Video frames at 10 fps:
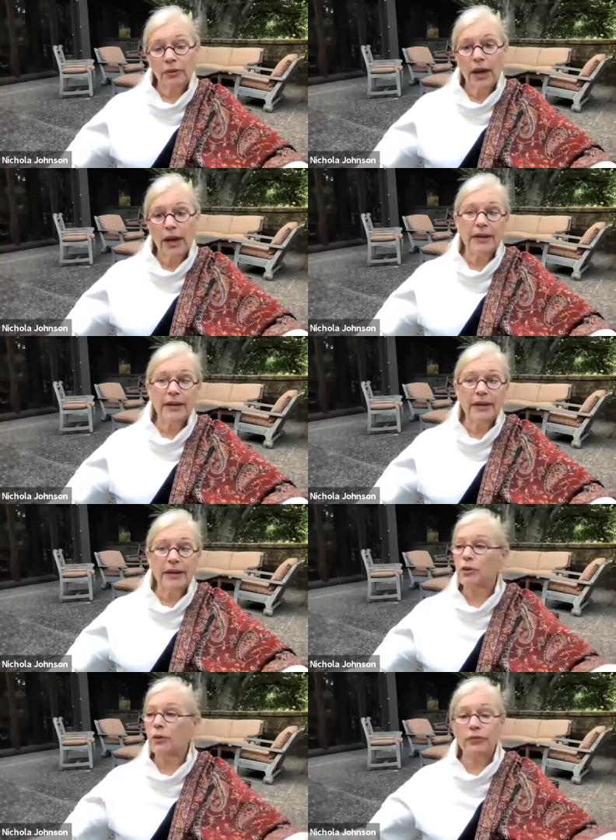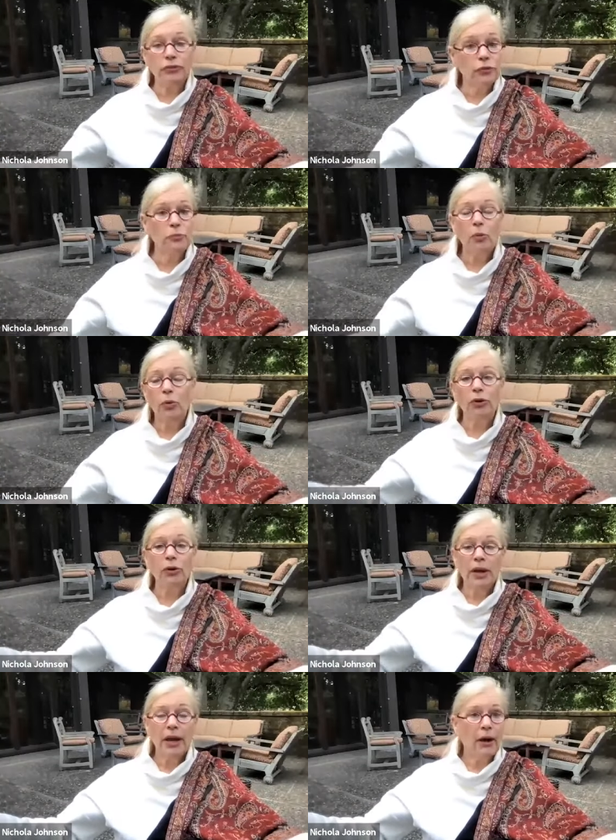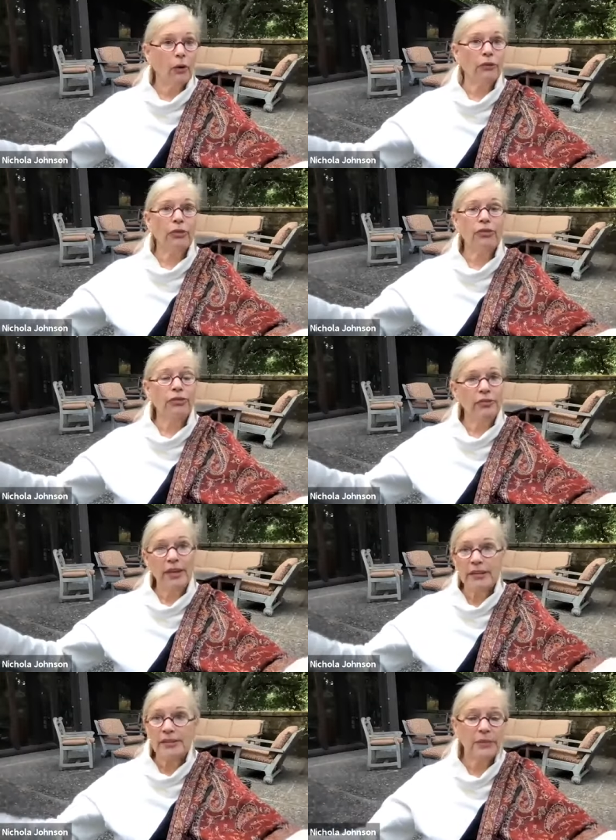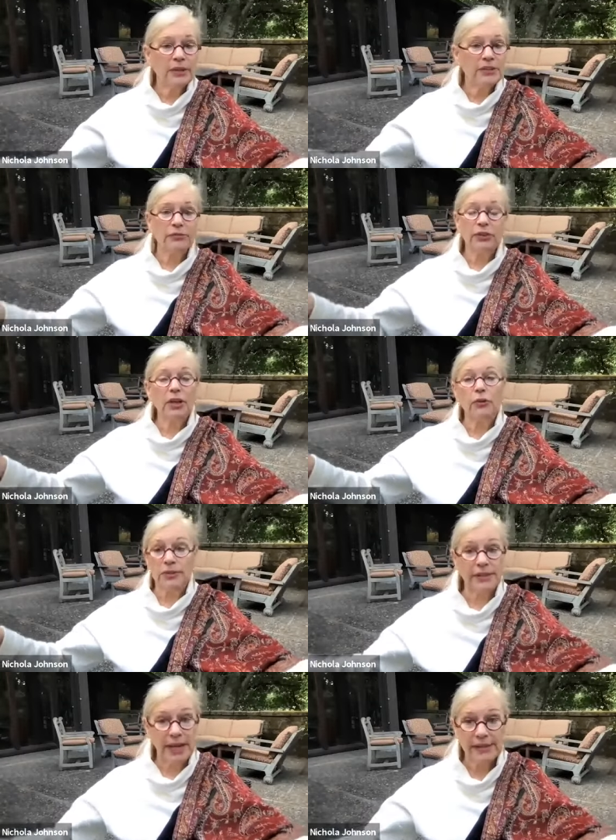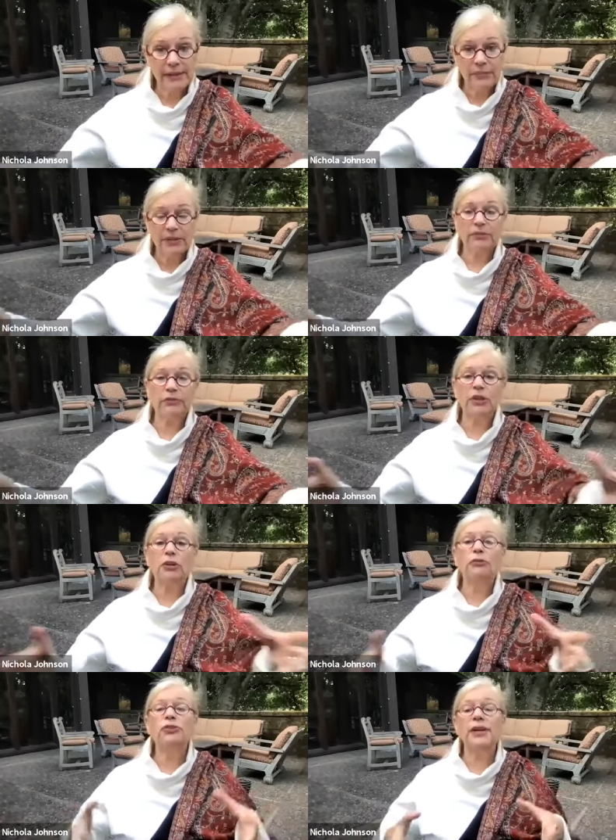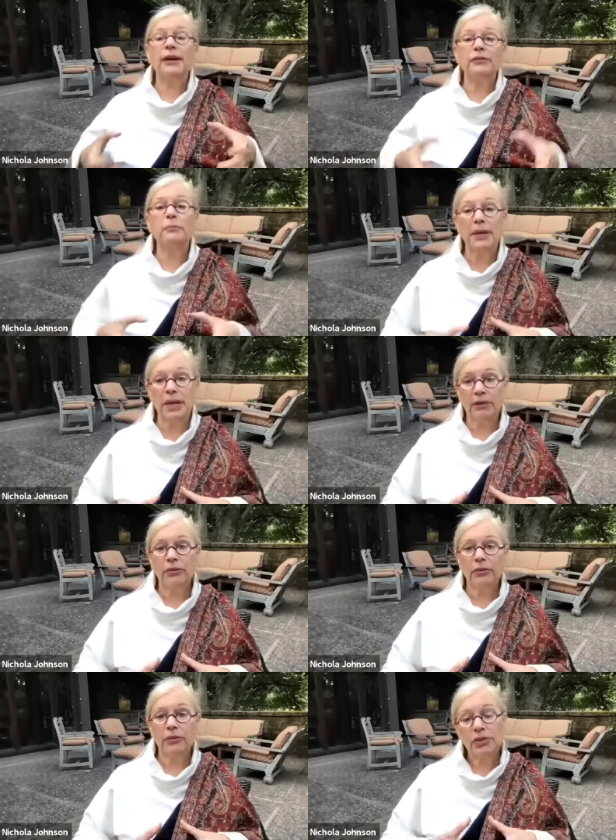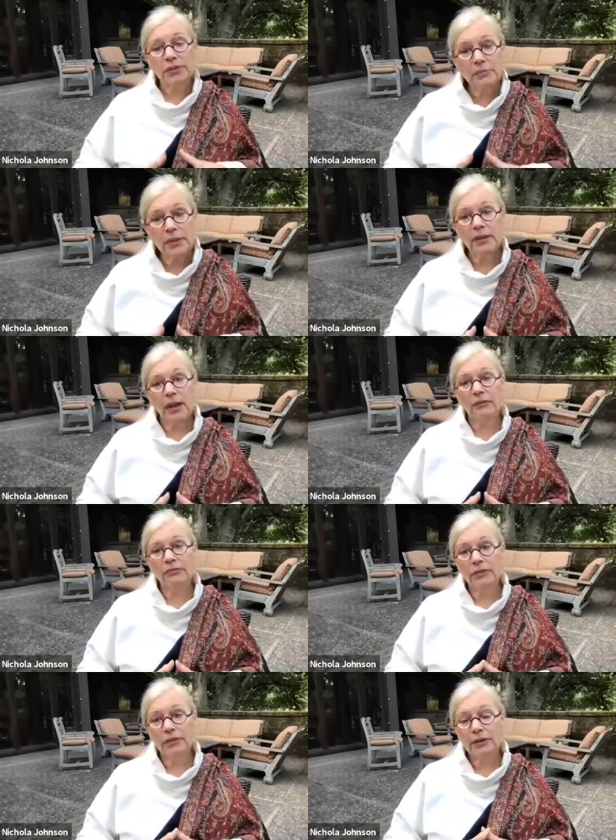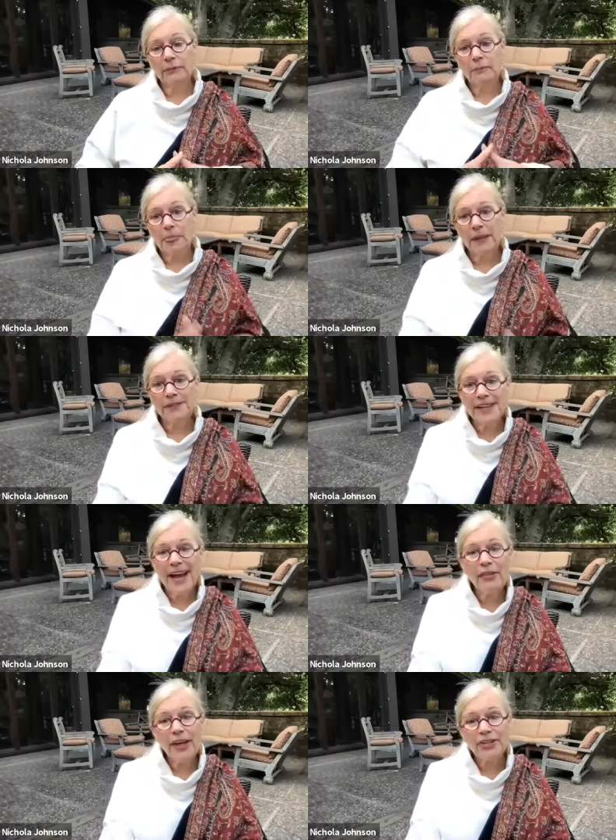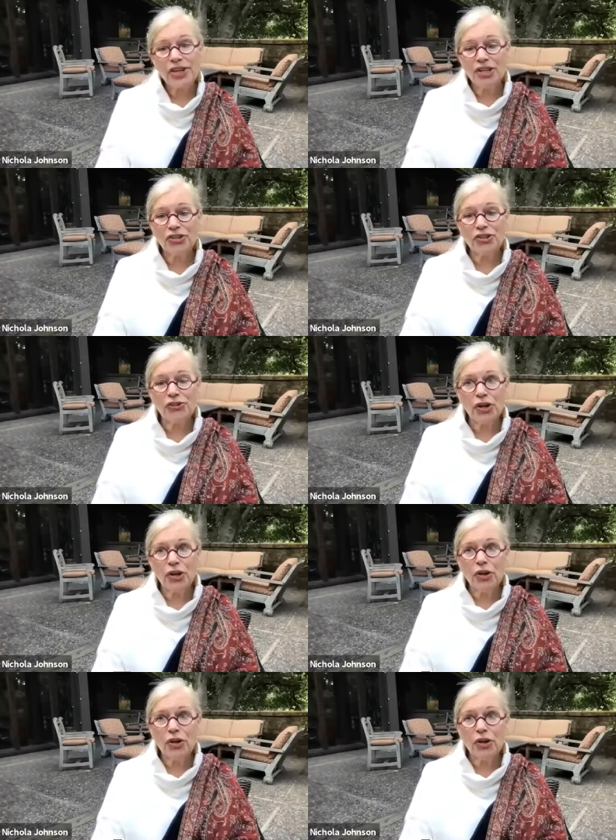And it isn't that you have to do more or think something differently or say something differently. You just have to be it. Just be love and see how that changes